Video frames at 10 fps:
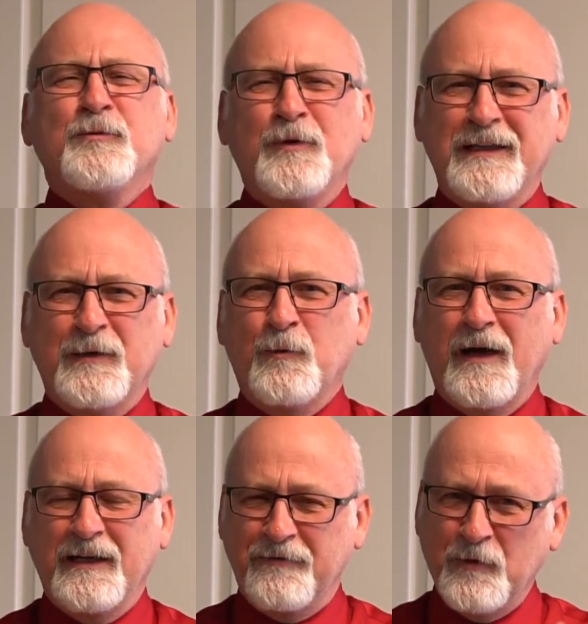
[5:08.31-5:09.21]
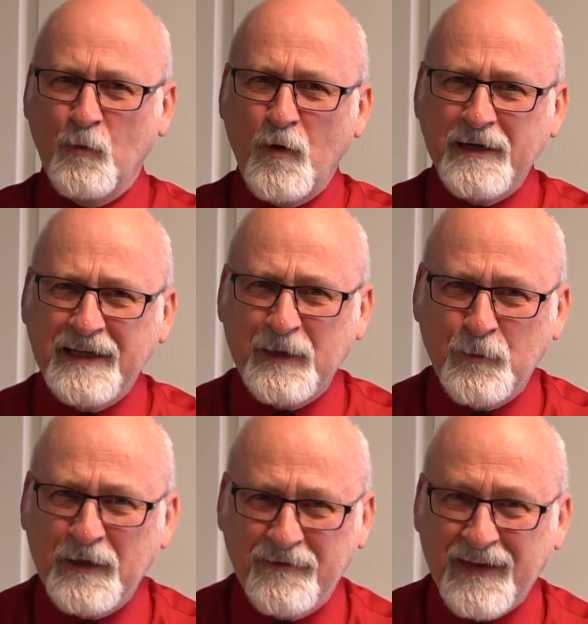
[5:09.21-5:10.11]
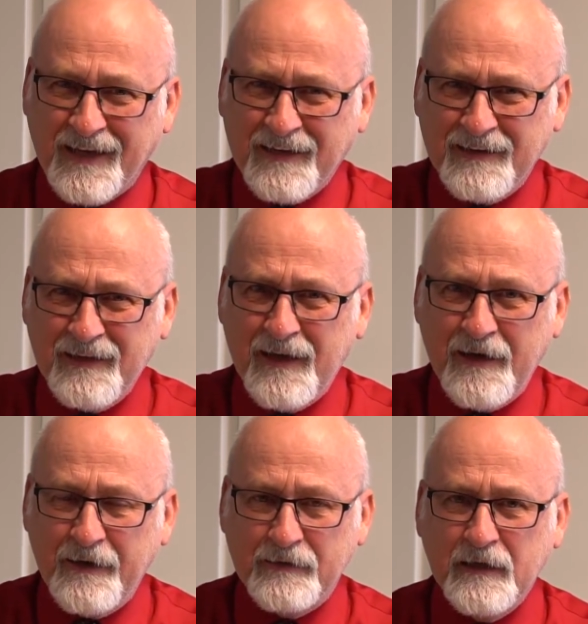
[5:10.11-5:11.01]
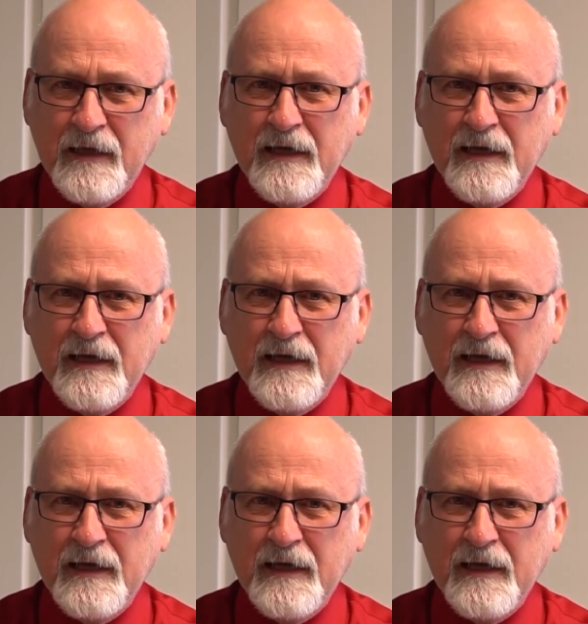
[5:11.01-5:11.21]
really well if you want to get rid of that client,